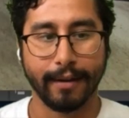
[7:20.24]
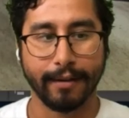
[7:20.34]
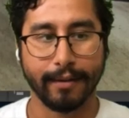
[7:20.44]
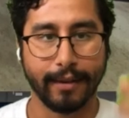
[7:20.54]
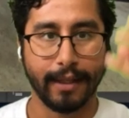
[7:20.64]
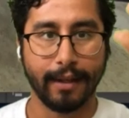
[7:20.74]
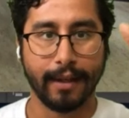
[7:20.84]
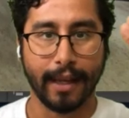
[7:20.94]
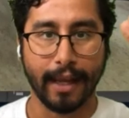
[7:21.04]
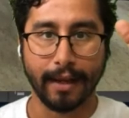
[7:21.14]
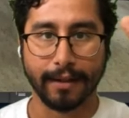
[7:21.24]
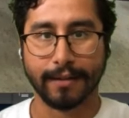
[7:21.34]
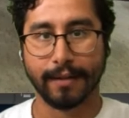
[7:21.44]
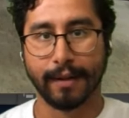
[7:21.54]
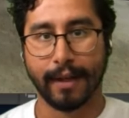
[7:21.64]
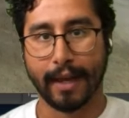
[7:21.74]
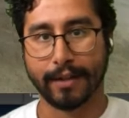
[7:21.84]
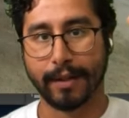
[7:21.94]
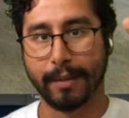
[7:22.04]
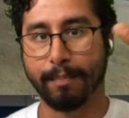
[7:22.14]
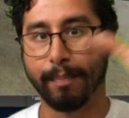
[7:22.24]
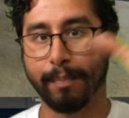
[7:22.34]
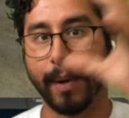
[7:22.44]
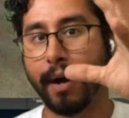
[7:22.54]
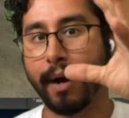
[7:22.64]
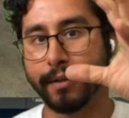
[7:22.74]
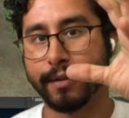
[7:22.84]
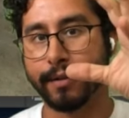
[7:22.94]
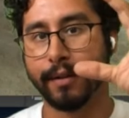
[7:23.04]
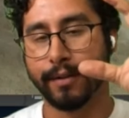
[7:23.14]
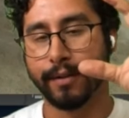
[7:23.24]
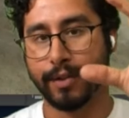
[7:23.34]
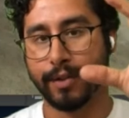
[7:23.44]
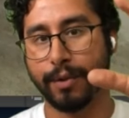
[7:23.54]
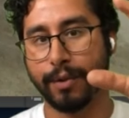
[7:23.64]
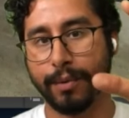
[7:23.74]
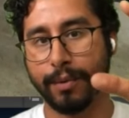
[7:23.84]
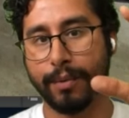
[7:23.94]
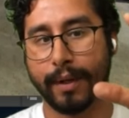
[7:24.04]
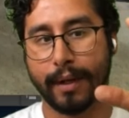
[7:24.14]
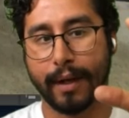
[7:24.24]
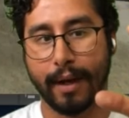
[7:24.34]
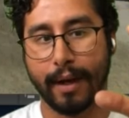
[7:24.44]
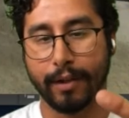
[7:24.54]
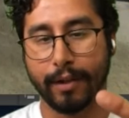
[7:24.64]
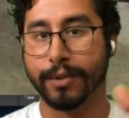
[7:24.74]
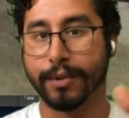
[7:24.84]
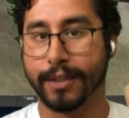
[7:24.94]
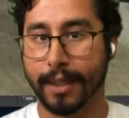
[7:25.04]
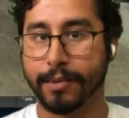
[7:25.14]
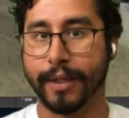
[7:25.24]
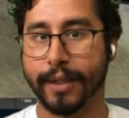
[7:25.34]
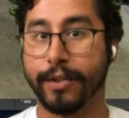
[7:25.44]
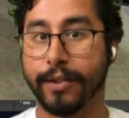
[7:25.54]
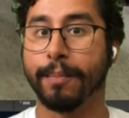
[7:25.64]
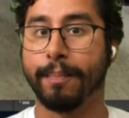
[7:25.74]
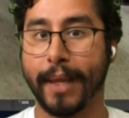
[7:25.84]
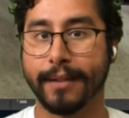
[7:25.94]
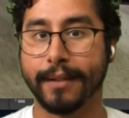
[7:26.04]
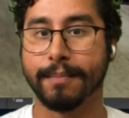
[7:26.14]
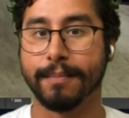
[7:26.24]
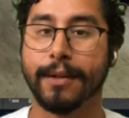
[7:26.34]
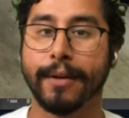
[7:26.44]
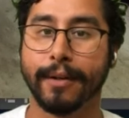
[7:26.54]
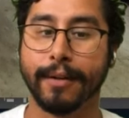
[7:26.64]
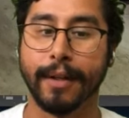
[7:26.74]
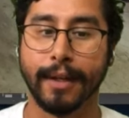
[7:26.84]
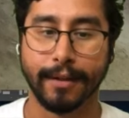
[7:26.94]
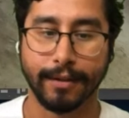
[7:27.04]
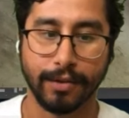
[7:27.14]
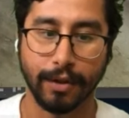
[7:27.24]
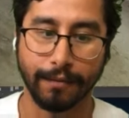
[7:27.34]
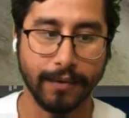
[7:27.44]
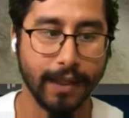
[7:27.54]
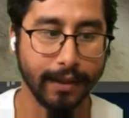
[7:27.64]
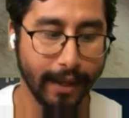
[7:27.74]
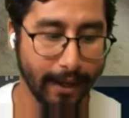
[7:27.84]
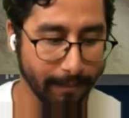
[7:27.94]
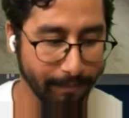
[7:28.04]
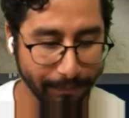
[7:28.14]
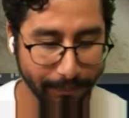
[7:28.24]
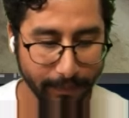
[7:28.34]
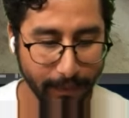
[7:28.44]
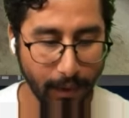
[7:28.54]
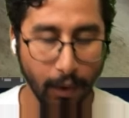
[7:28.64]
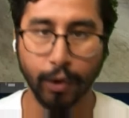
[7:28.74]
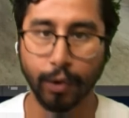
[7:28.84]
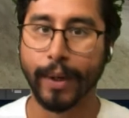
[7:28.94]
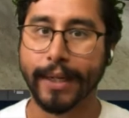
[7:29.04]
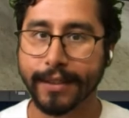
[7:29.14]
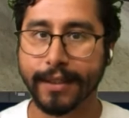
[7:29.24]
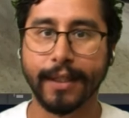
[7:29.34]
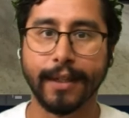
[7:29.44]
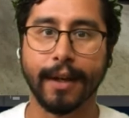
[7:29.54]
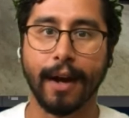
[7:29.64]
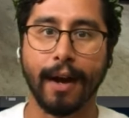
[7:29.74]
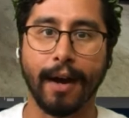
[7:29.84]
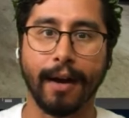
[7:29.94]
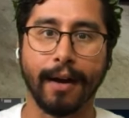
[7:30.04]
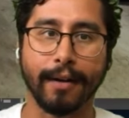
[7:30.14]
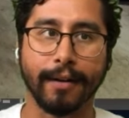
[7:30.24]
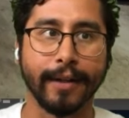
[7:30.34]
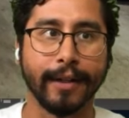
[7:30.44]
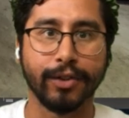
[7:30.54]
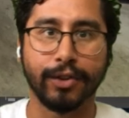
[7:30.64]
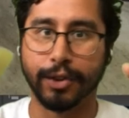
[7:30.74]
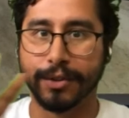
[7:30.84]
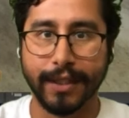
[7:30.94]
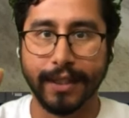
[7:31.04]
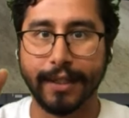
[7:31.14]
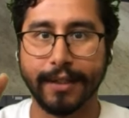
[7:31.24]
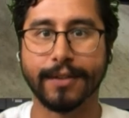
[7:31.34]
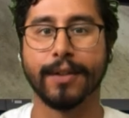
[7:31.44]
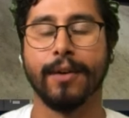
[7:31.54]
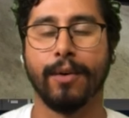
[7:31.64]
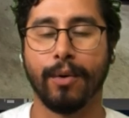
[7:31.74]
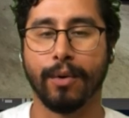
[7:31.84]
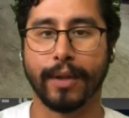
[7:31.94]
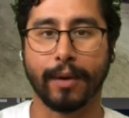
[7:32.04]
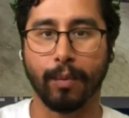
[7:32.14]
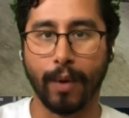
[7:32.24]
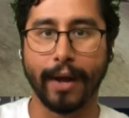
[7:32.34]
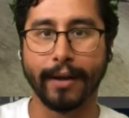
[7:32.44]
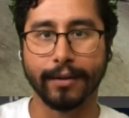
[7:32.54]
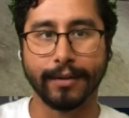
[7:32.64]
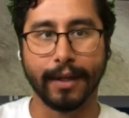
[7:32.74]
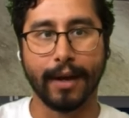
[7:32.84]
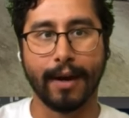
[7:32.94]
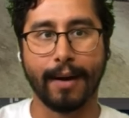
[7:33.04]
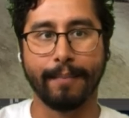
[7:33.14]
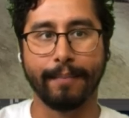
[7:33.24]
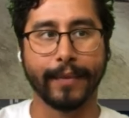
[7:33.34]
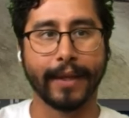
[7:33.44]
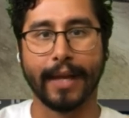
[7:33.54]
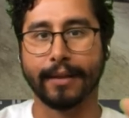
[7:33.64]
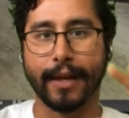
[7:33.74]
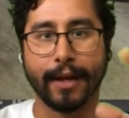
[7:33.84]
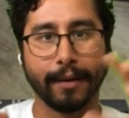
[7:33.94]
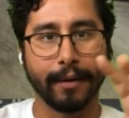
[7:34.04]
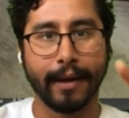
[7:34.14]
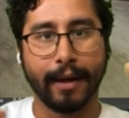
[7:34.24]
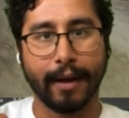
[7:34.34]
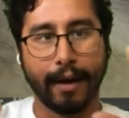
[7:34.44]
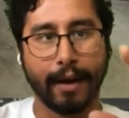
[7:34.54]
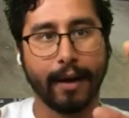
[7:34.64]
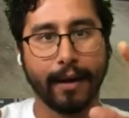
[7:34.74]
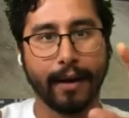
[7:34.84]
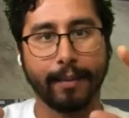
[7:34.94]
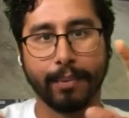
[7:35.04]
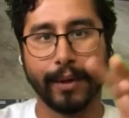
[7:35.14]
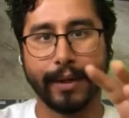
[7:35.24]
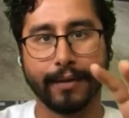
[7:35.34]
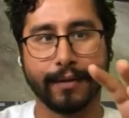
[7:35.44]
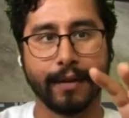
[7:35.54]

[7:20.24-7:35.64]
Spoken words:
the inks actually bond to your substrate, to your base material. So if you've seen like crazy jerseys or like wild, like athletic prints,